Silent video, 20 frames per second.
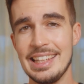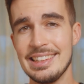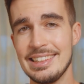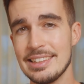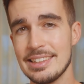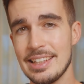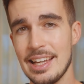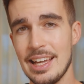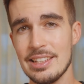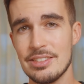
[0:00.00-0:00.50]
In
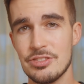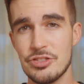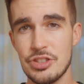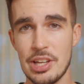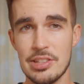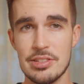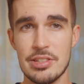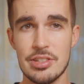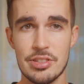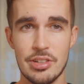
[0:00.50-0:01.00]
that case,
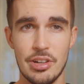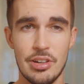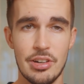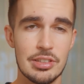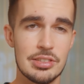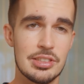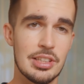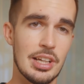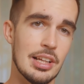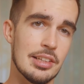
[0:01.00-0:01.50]
chances
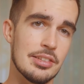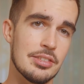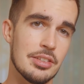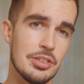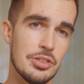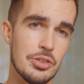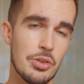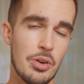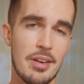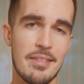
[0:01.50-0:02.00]
are that
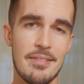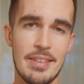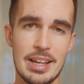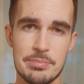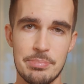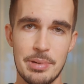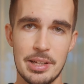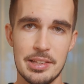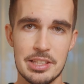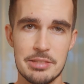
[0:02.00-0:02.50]
your
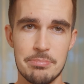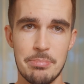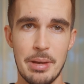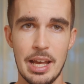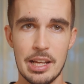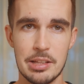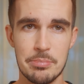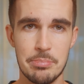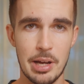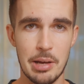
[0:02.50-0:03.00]
investment is
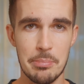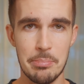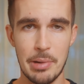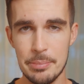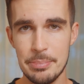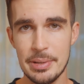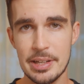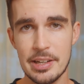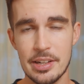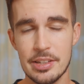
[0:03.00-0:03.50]
backed by a
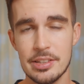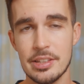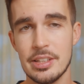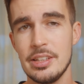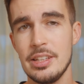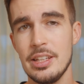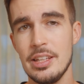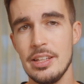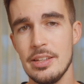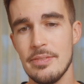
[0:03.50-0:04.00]
buyback
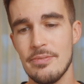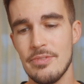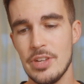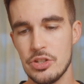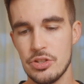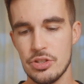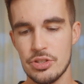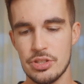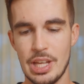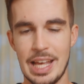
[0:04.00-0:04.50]
guarantee,
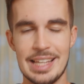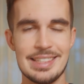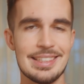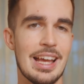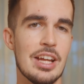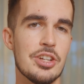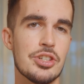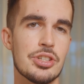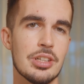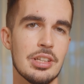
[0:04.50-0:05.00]
which is
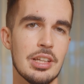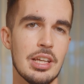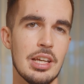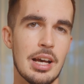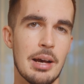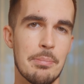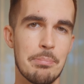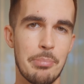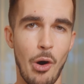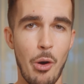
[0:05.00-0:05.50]
essentially
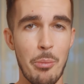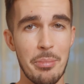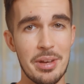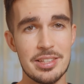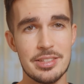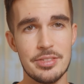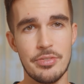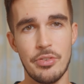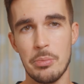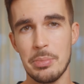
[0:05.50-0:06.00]
a
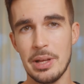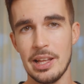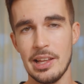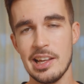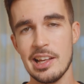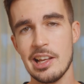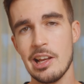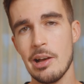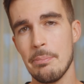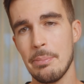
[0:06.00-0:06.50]
promise from the
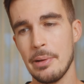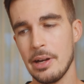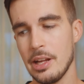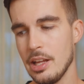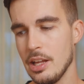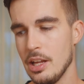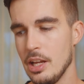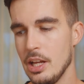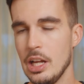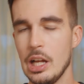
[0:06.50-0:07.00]
lending
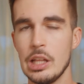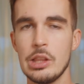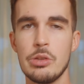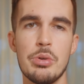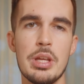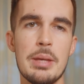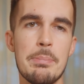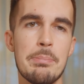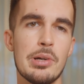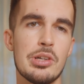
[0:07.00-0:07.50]
company to
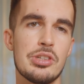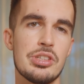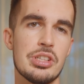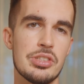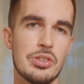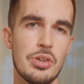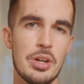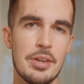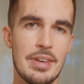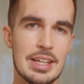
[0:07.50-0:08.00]

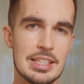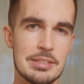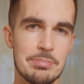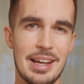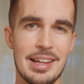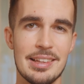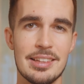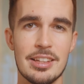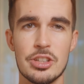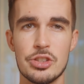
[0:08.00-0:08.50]
repurchase your
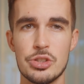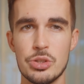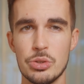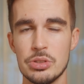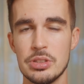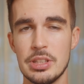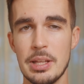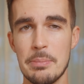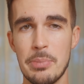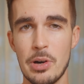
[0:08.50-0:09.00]
investment
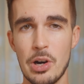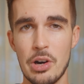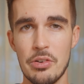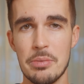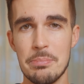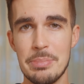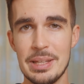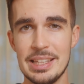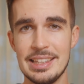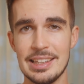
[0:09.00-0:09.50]
should the
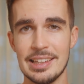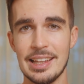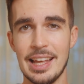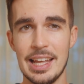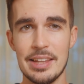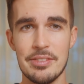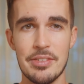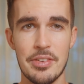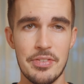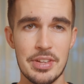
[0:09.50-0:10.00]
borrower be
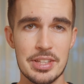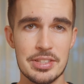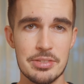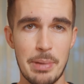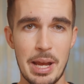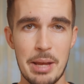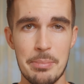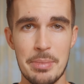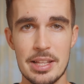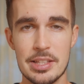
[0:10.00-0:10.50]
delayed with its
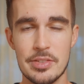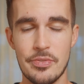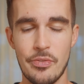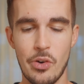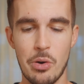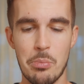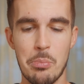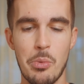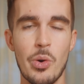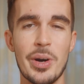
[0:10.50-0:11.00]
payments
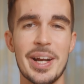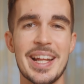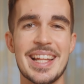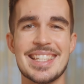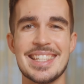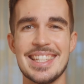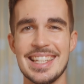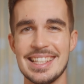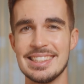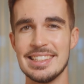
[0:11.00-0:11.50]
for more than
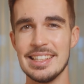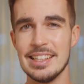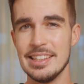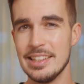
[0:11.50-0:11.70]
60